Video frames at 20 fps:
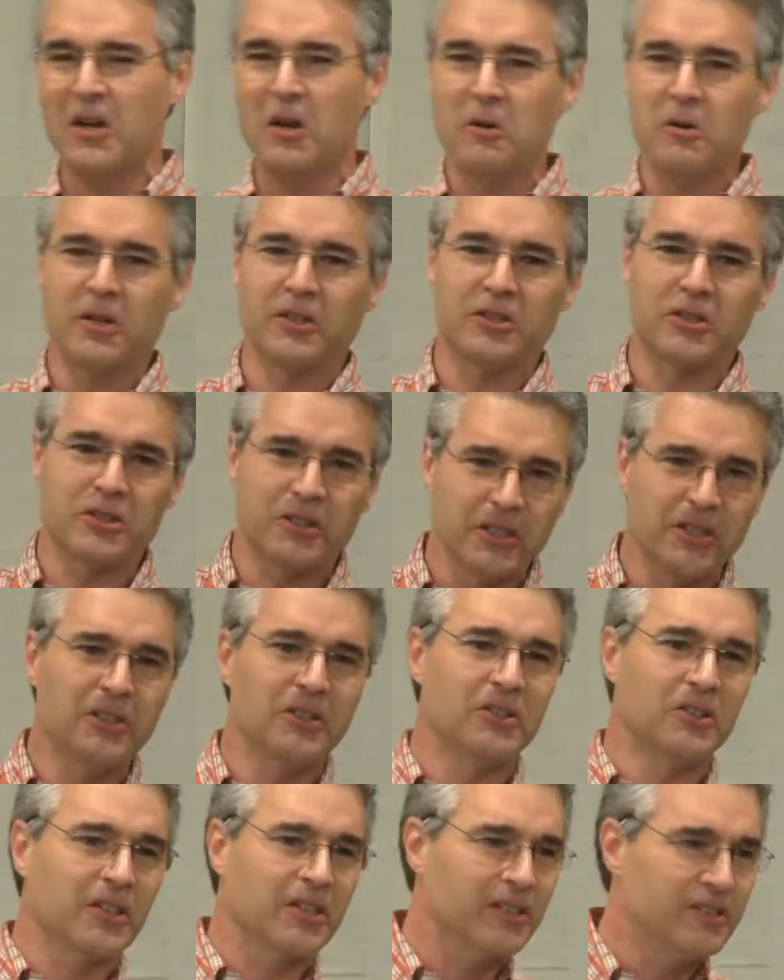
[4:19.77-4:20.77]
who is
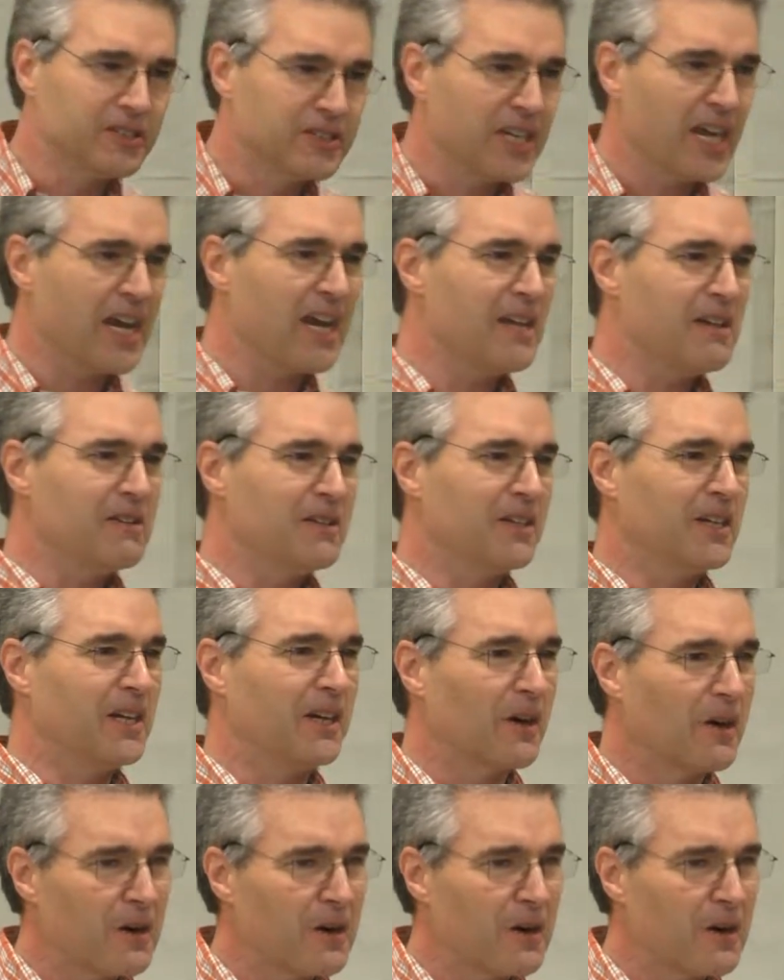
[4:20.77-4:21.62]
still contending